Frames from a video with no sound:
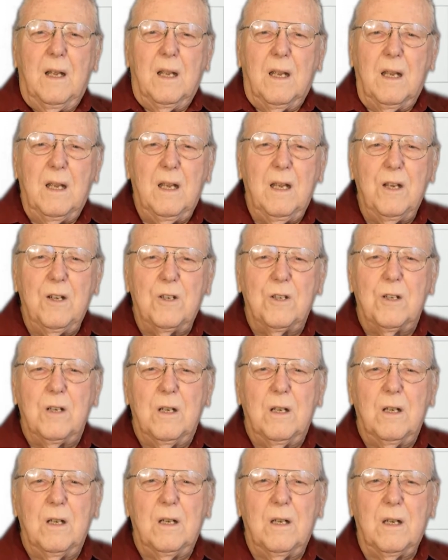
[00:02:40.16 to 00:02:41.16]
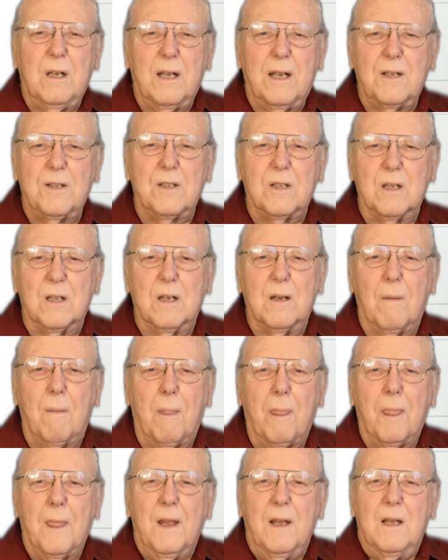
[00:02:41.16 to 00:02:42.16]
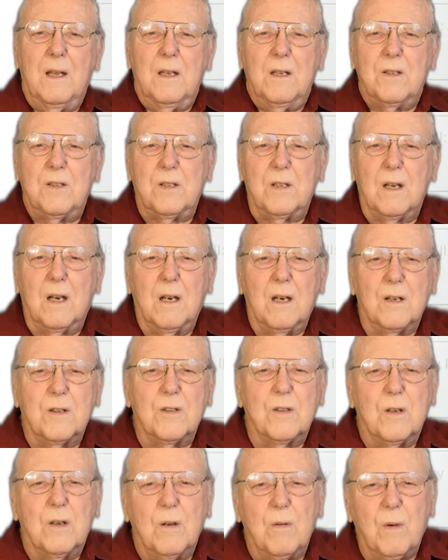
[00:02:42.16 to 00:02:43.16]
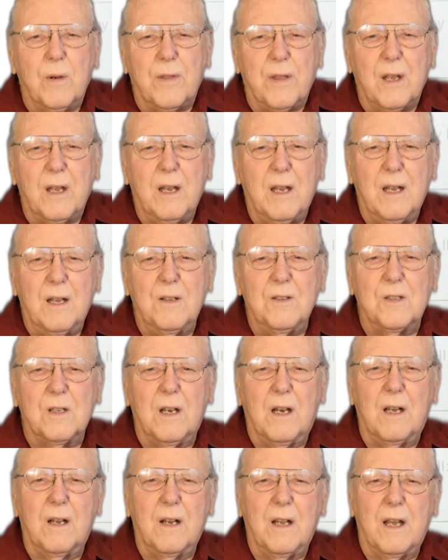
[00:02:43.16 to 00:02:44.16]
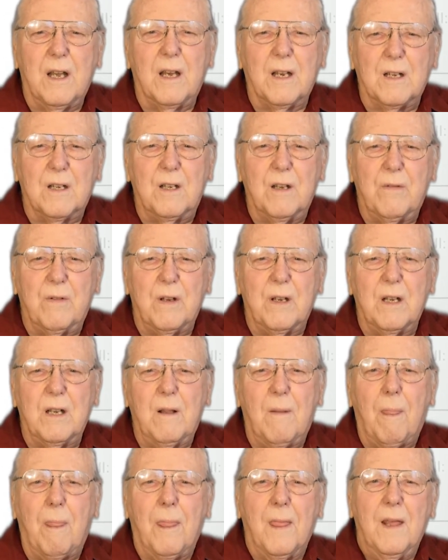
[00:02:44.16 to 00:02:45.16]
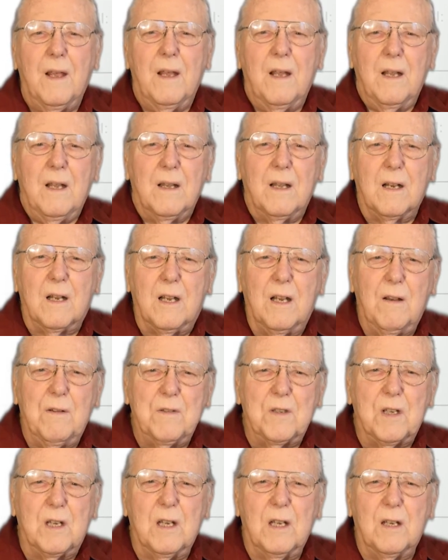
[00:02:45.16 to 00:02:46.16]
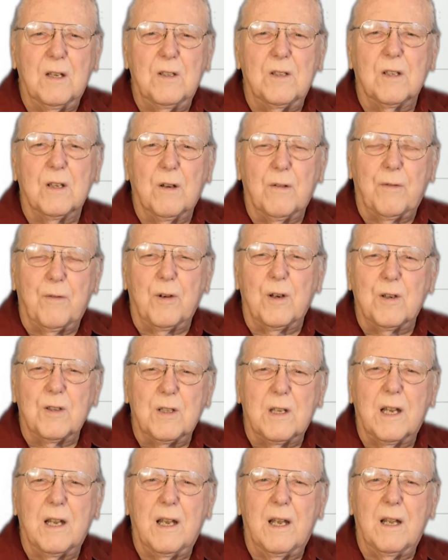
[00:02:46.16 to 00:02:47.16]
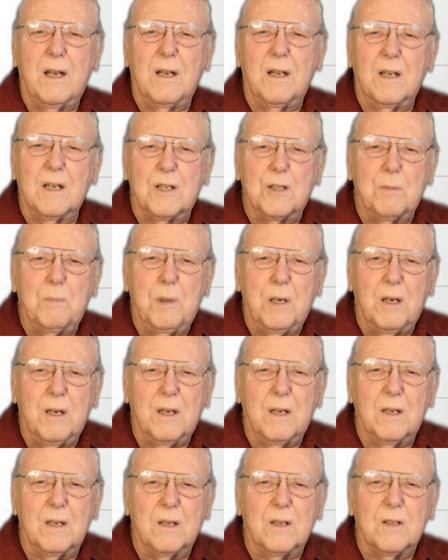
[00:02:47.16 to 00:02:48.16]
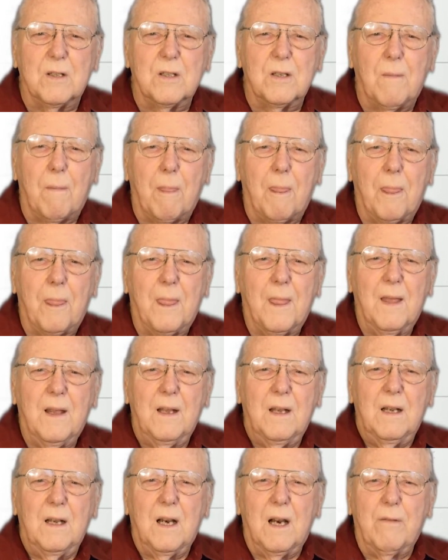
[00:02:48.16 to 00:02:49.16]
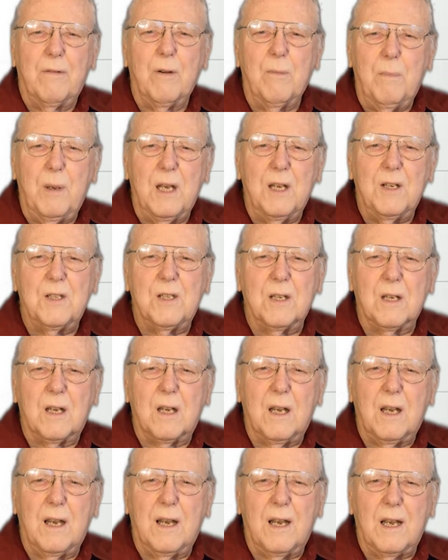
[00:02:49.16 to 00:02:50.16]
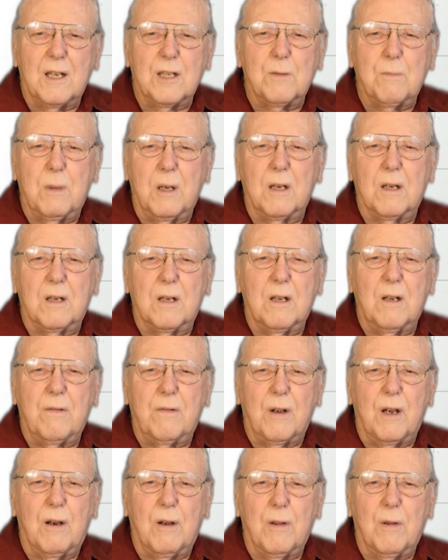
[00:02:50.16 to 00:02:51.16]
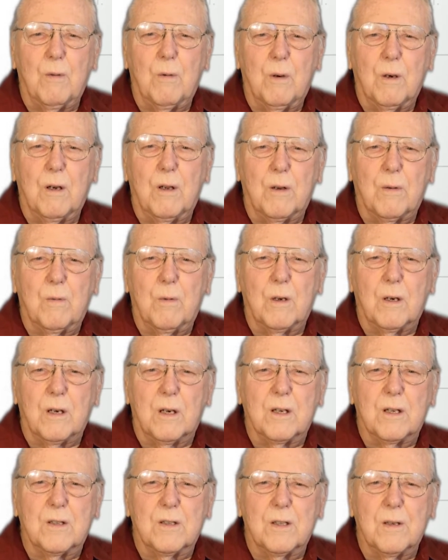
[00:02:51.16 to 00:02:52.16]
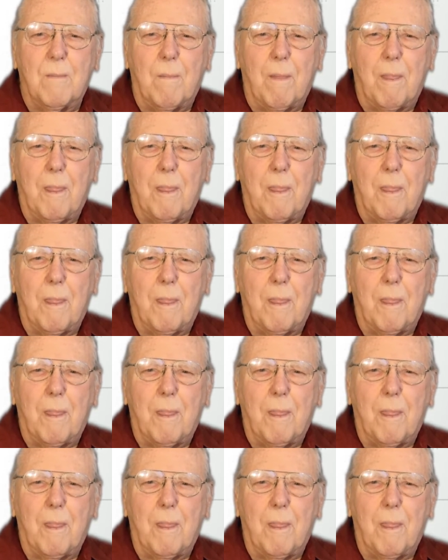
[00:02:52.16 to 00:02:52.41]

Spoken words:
Each lesson starts with a hands-on activity that gives kids a first-hand experience of a basic aspect of how the world works.